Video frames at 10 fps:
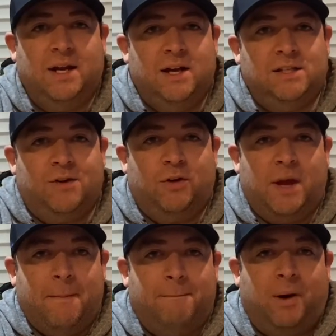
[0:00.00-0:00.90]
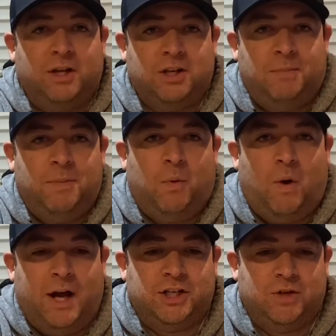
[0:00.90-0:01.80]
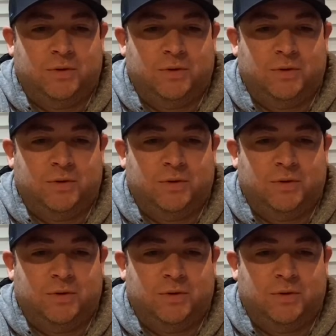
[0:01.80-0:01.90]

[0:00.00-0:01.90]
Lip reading: It's not really a bunch of people watching you.